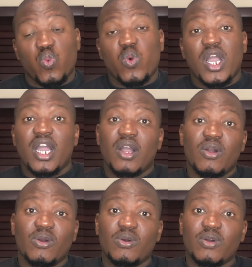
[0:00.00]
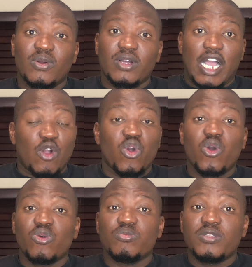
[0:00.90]
wow, I
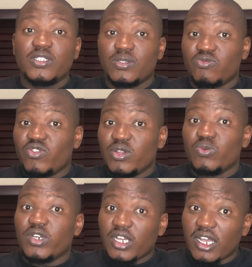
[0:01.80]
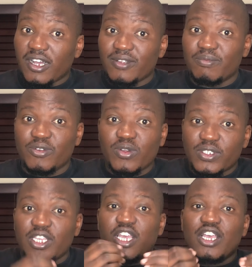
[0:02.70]
hope this really work out,
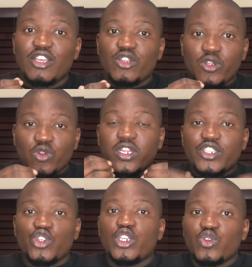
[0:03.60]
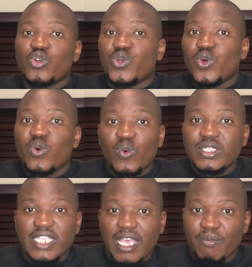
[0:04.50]
because you literally don't know
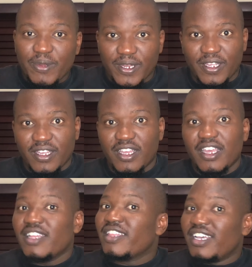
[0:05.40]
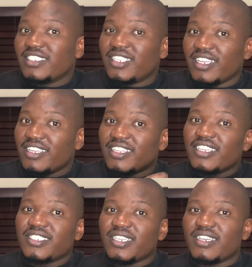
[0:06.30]
what's happening. That's
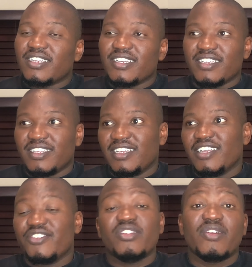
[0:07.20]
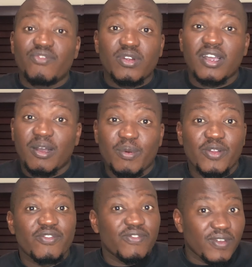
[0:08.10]
the nerve-wracking
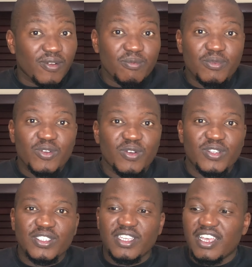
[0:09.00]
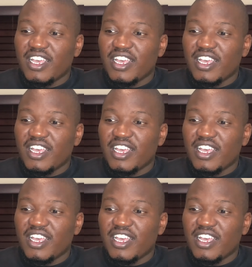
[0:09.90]
about film, because